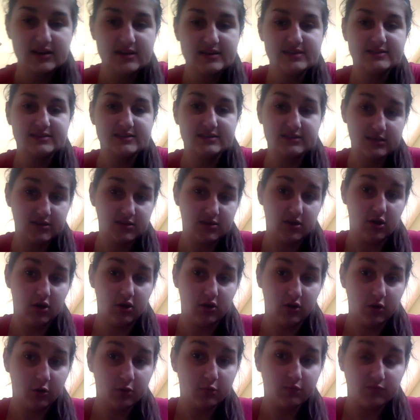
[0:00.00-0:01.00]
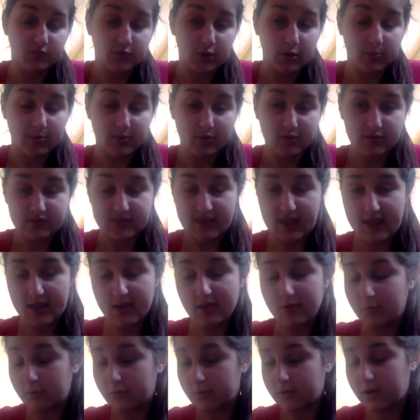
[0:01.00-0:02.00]
needs a doll home for a birthday
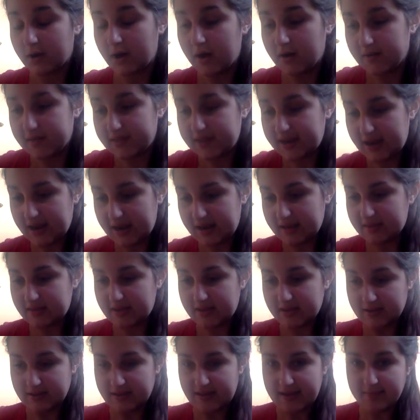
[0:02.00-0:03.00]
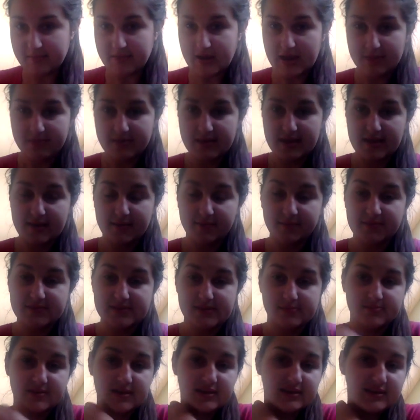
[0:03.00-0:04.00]
or a holiday, then that might be
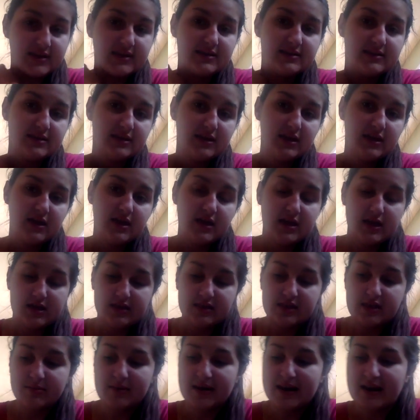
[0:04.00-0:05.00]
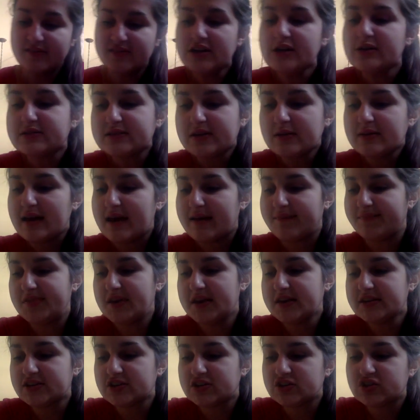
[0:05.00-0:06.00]
something that they might have to do. So yeah,
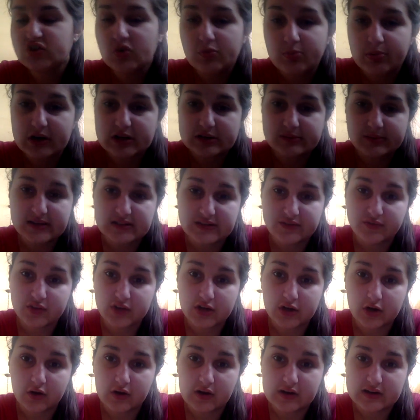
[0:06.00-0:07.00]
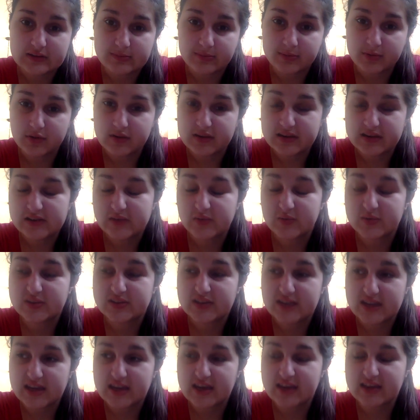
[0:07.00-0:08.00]
things are super expensive for the doll hospital. It's
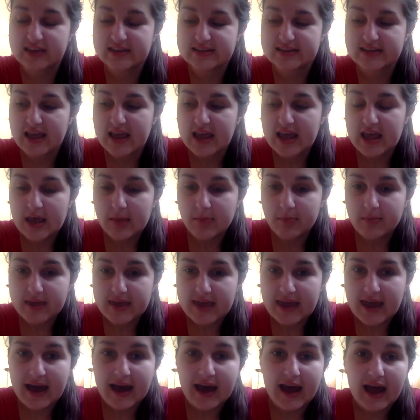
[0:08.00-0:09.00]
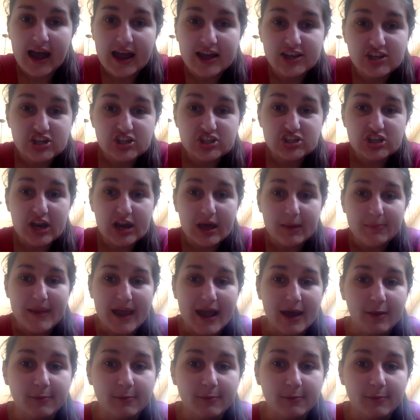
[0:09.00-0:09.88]
ridiculous. But yeah, I just shut up